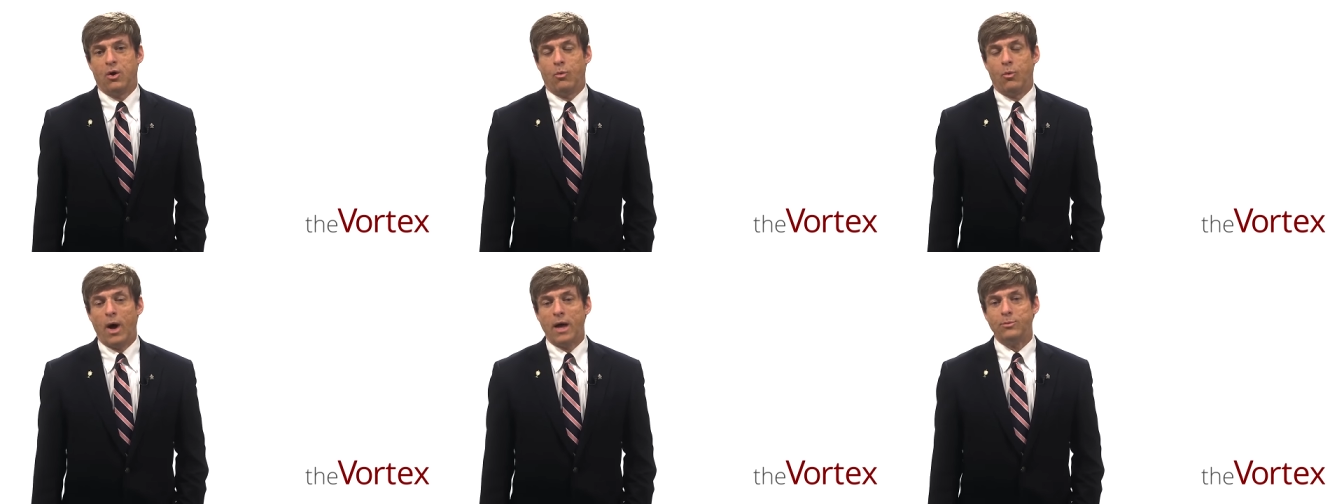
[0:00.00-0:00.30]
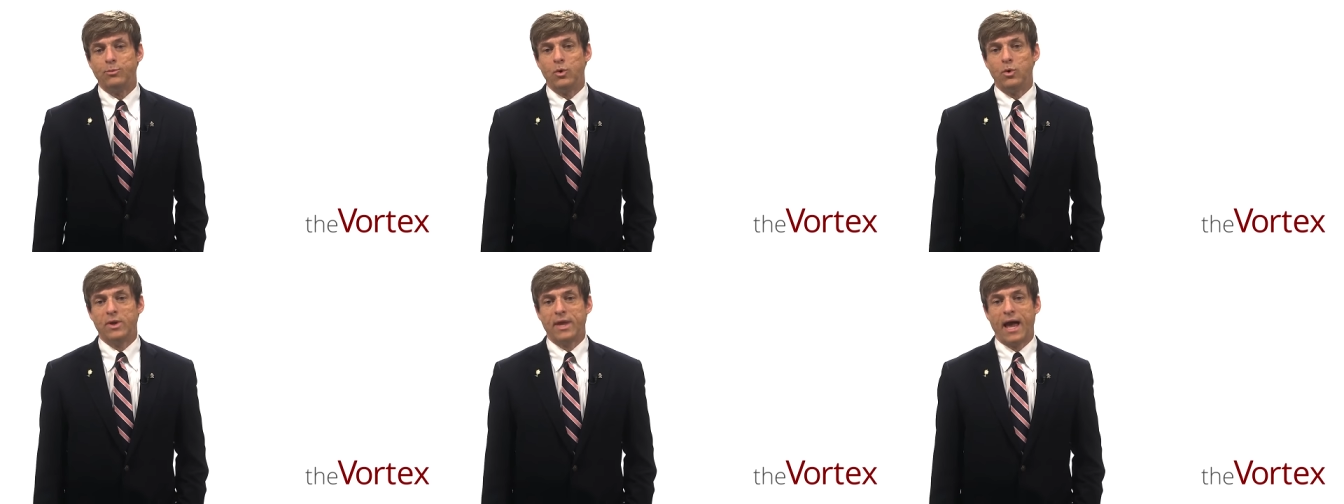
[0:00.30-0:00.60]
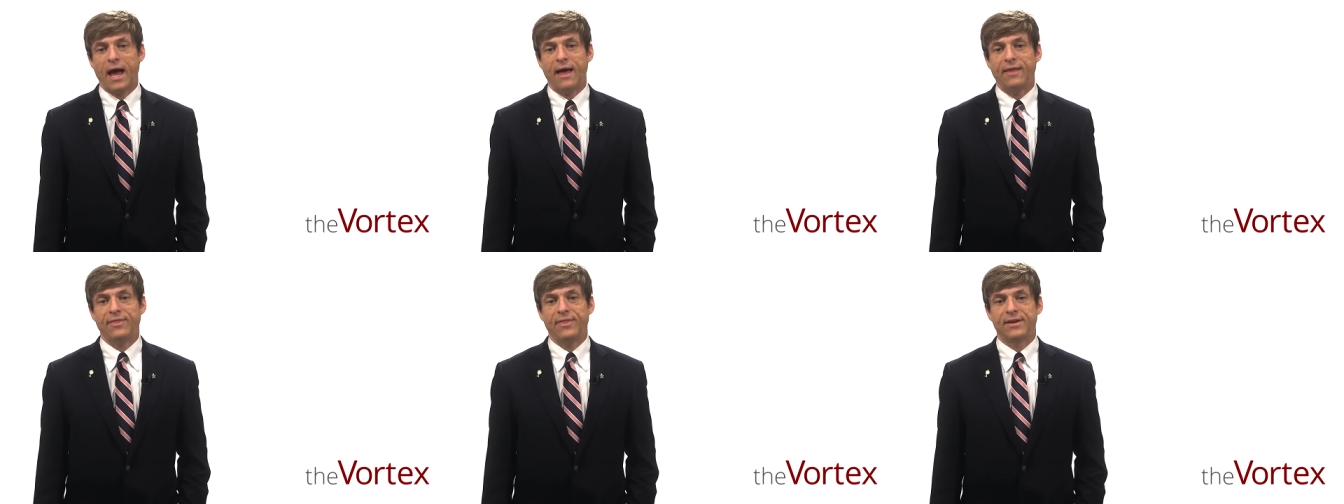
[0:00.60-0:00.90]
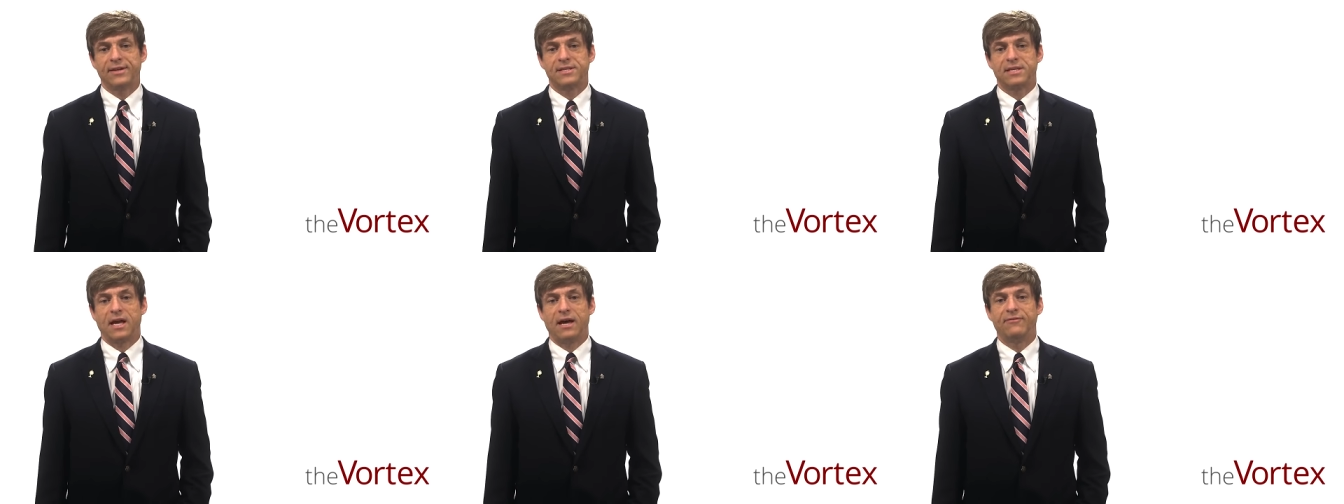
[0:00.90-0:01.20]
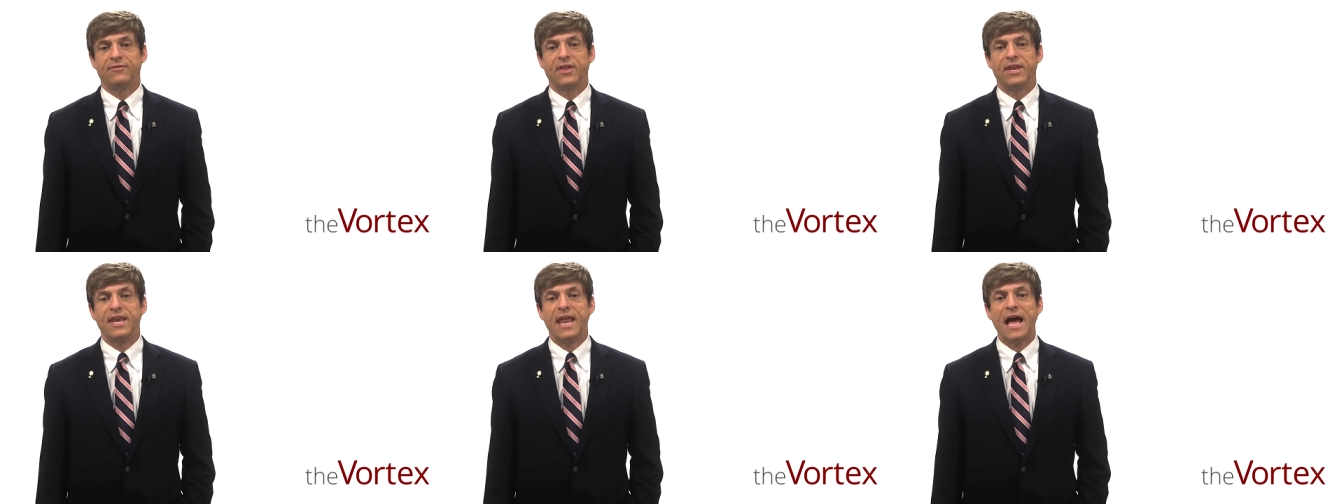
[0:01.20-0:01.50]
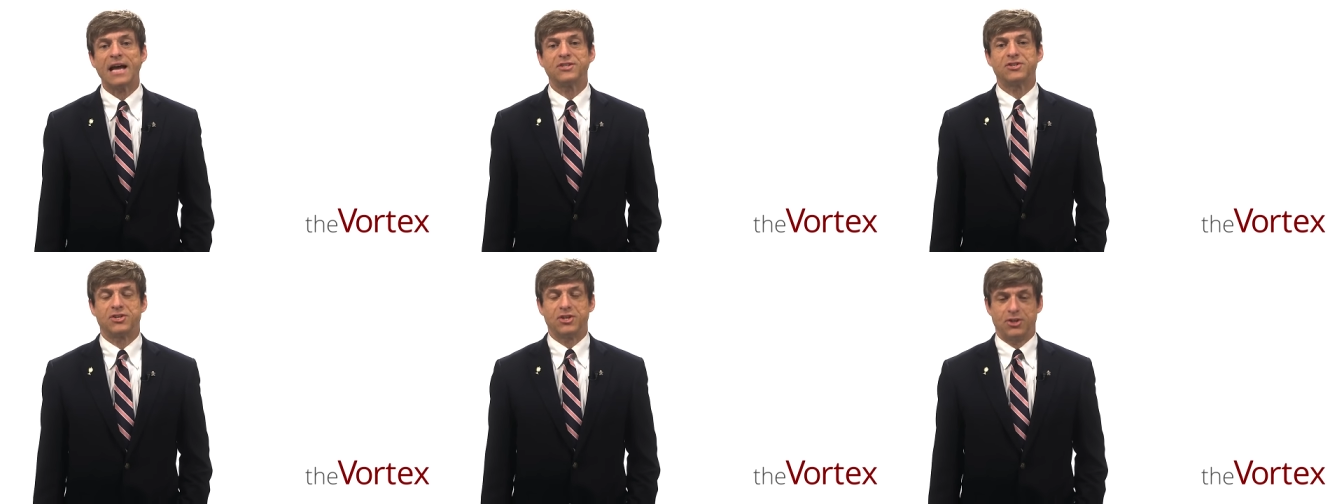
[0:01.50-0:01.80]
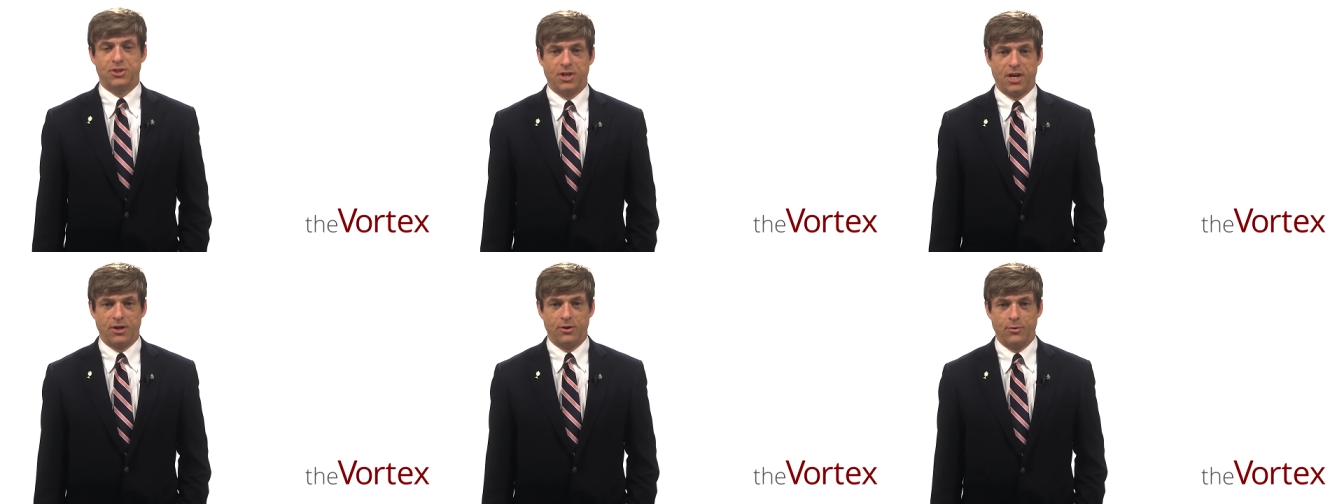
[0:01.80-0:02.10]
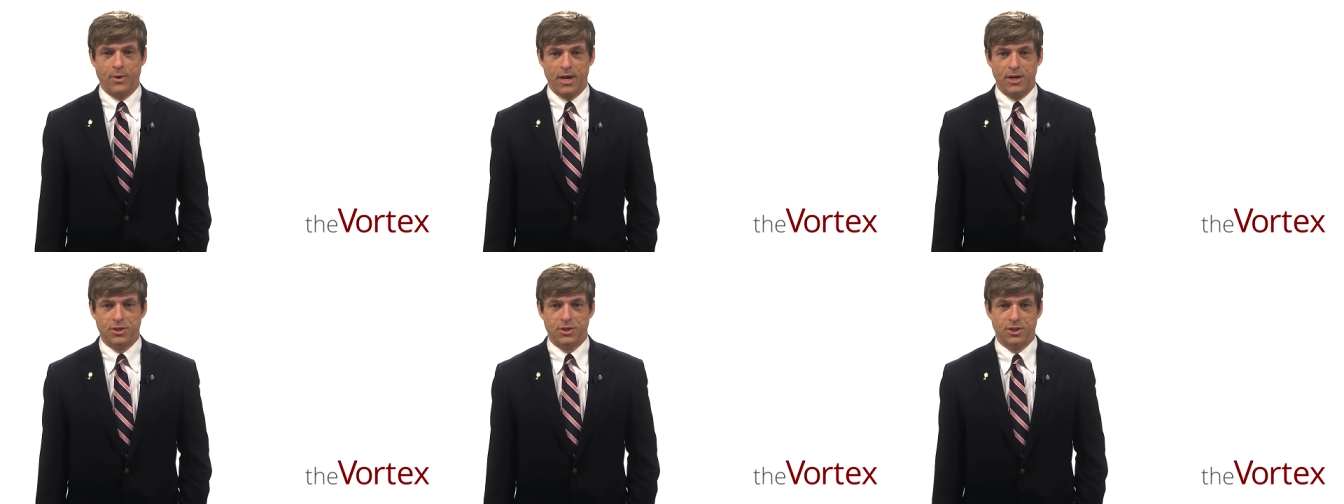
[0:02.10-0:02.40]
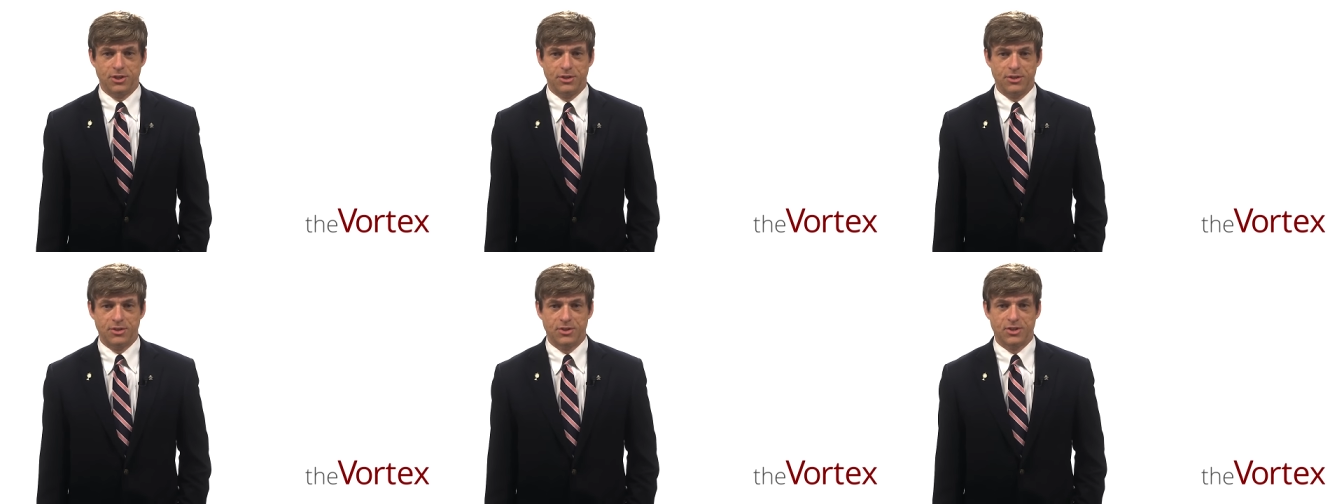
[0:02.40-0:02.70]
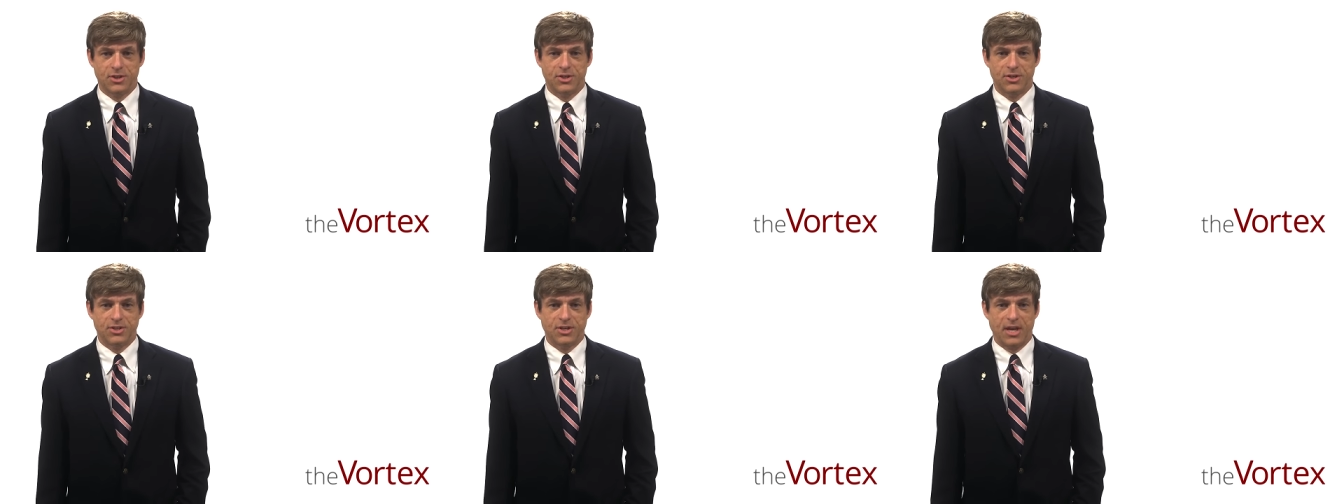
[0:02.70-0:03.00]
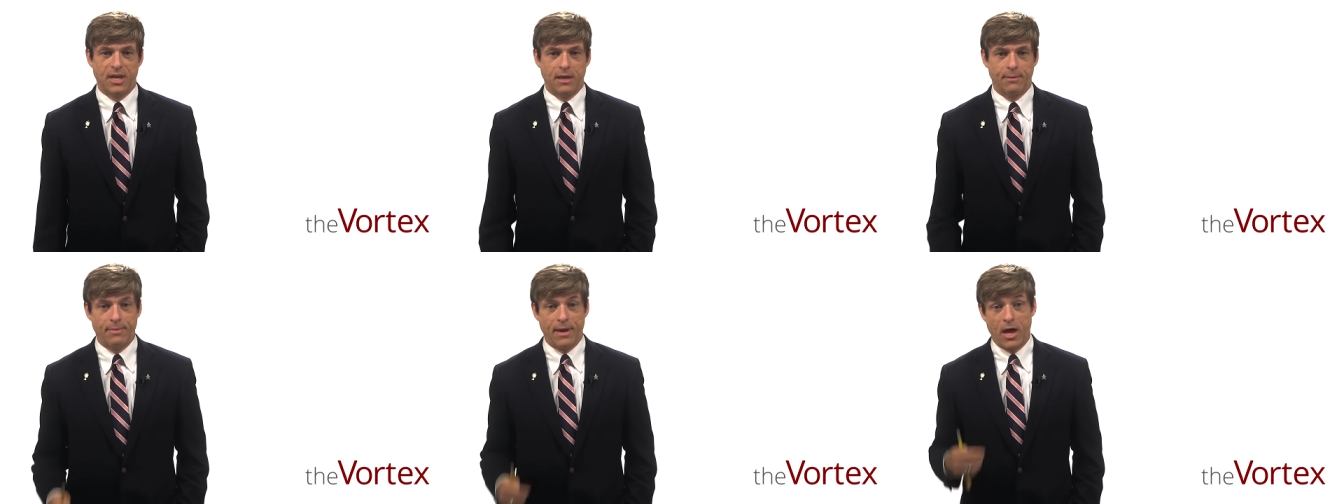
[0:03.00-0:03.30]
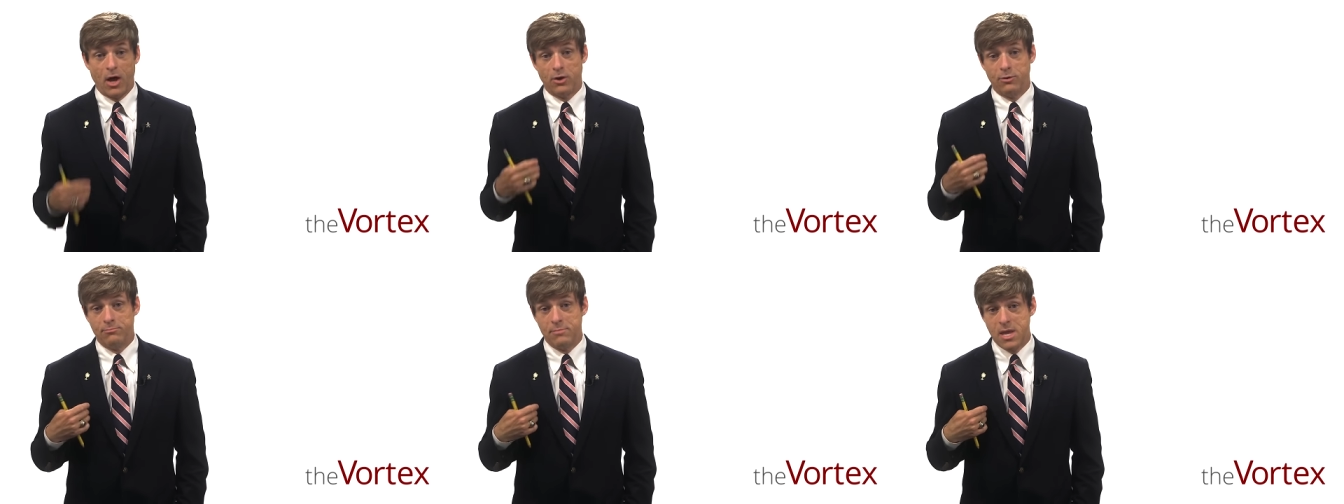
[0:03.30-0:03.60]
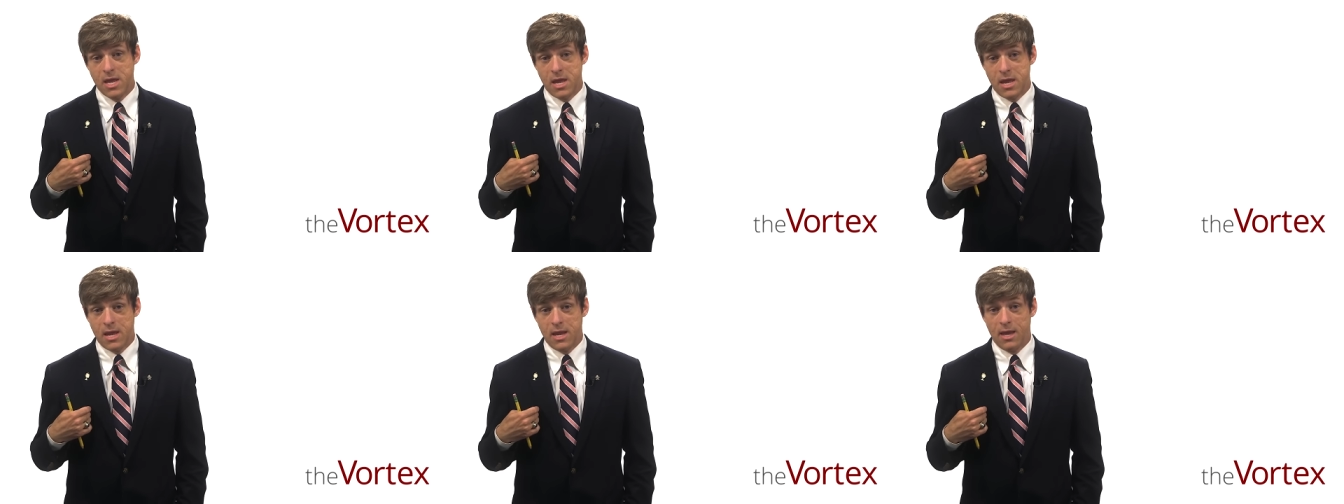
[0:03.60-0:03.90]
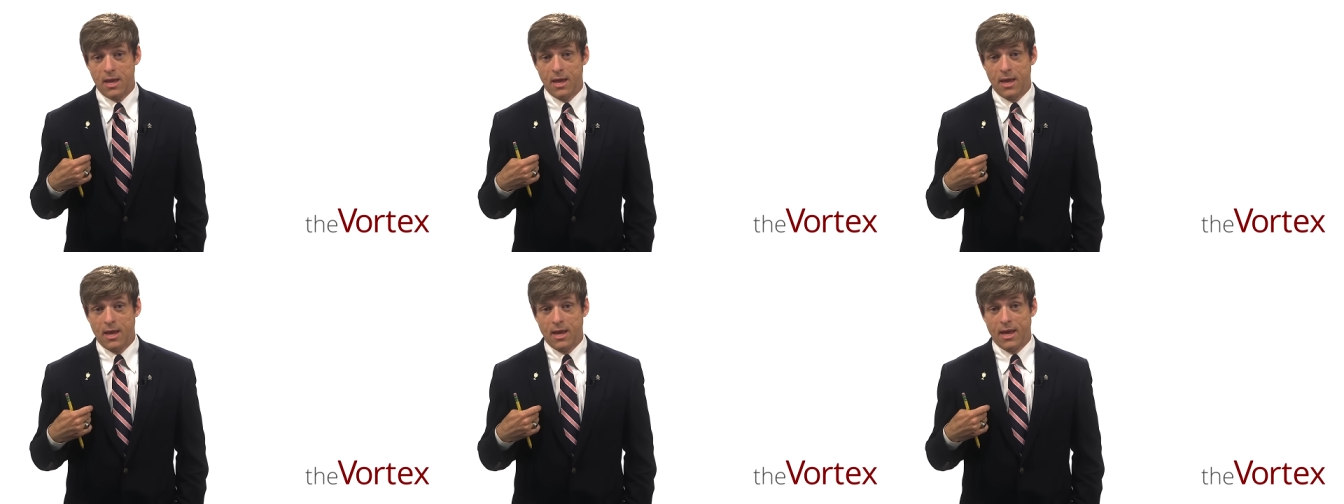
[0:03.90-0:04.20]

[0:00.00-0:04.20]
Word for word: what will Catholics of the next generations say about me